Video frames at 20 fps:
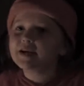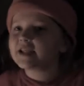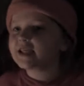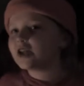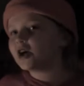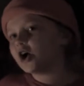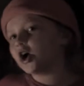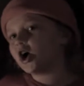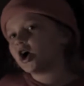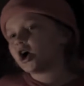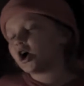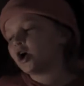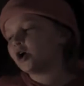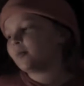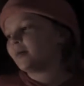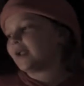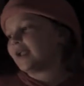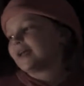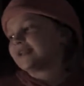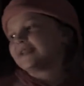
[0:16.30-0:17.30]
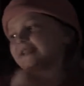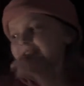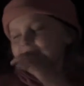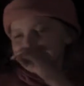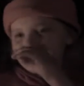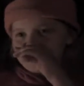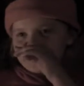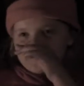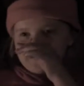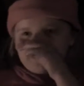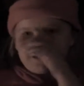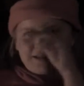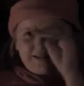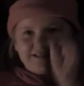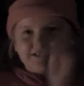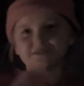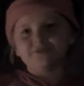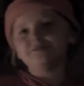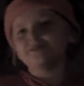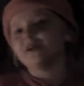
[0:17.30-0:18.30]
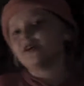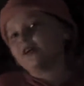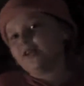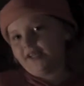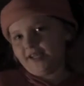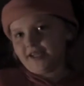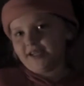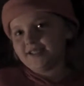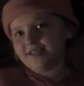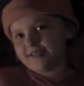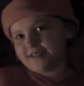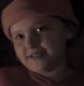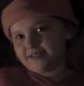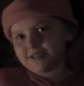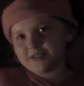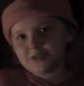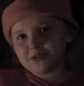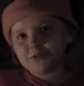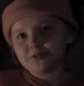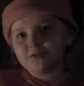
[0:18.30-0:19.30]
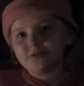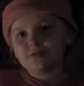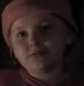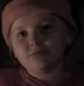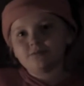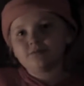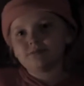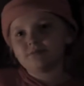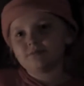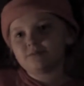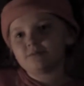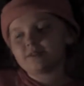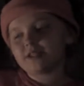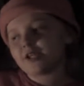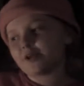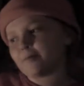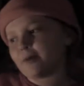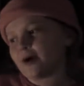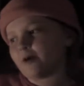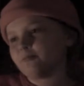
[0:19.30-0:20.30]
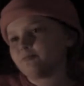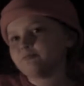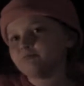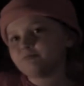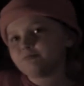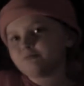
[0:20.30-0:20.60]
money hog, but at the end, he's very nice. Take a bow.